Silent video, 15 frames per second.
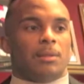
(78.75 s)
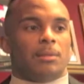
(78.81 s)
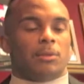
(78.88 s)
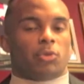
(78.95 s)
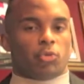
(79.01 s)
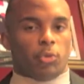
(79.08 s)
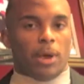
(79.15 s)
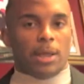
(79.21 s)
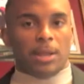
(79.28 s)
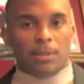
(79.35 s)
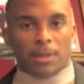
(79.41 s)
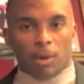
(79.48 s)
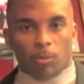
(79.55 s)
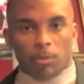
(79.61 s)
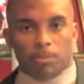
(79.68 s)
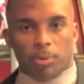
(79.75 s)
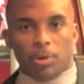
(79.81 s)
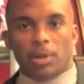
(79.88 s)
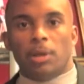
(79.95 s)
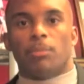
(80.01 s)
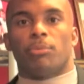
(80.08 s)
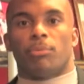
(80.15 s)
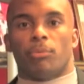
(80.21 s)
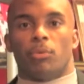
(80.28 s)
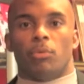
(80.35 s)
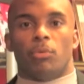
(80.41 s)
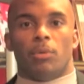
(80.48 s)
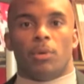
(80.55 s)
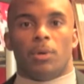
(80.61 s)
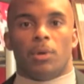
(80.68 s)
the training that we put him through
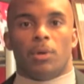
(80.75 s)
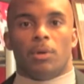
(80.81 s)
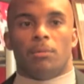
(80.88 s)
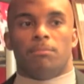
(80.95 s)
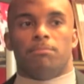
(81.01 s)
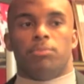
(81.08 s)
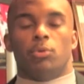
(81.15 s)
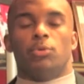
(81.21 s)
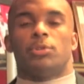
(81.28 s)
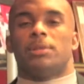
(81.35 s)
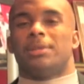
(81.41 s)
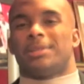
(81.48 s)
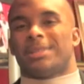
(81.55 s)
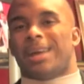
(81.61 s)
boosted his